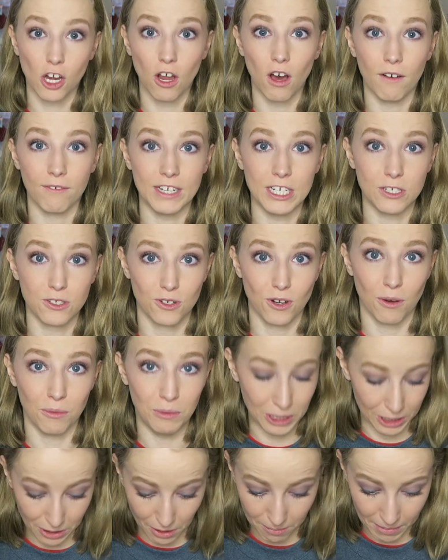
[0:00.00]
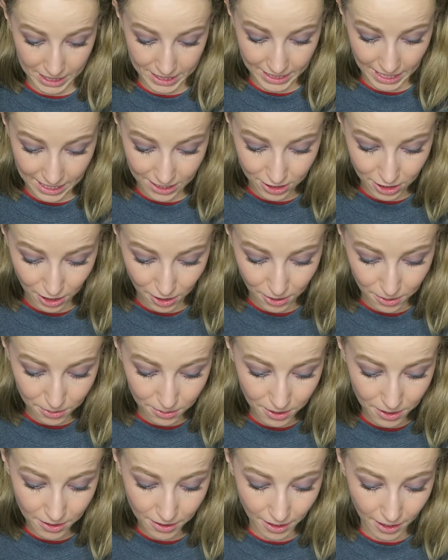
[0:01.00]
a lot of it does not work on my skin
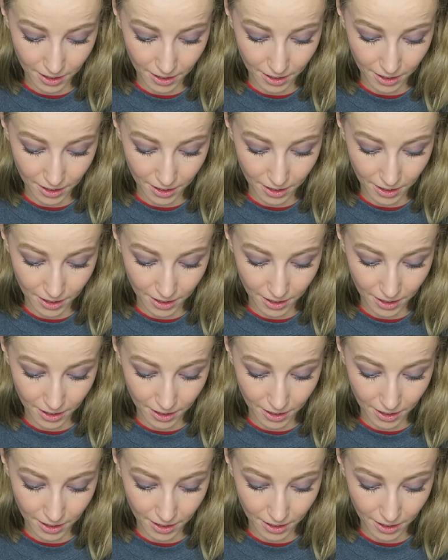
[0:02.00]
tone.